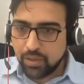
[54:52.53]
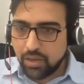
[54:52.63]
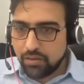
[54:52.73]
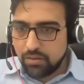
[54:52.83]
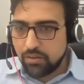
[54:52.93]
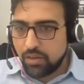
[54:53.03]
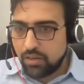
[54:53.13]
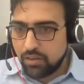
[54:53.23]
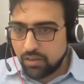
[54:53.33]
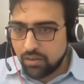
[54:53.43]
Yeah,
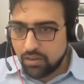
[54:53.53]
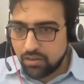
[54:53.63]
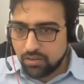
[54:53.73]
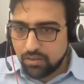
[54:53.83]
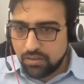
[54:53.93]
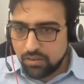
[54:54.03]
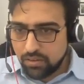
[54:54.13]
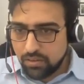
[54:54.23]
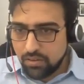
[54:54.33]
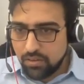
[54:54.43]
okay. Yeah.
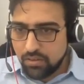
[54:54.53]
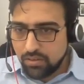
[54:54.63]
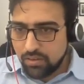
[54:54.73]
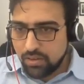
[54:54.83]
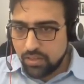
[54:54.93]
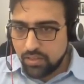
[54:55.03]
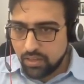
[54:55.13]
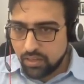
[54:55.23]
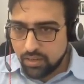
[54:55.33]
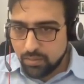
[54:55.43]
I
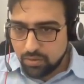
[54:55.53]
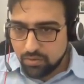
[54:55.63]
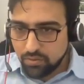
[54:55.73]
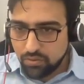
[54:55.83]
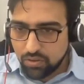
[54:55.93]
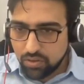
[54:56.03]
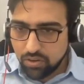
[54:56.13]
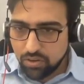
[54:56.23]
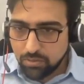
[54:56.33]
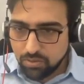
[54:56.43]
think couple of you are
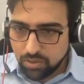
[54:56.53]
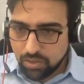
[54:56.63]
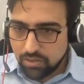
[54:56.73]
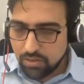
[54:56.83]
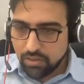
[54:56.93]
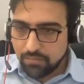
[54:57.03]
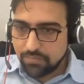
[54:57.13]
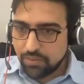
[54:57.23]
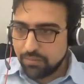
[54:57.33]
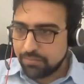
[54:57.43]
not able to hear. Yeah,
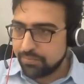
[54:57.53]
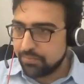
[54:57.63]
yeah.